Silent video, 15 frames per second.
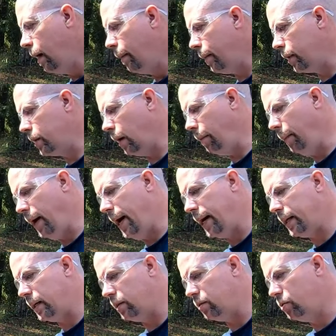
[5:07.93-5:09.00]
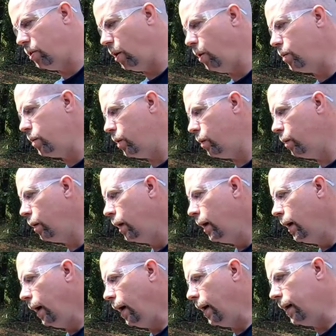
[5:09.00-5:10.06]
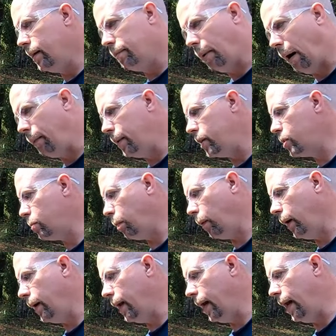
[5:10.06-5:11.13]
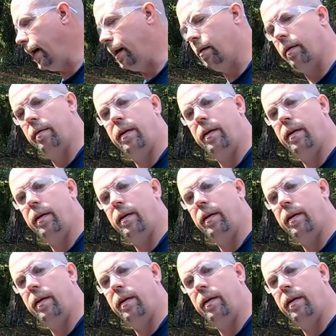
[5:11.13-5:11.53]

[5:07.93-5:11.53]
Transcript: I'm going to come back and show you, probably spray it out.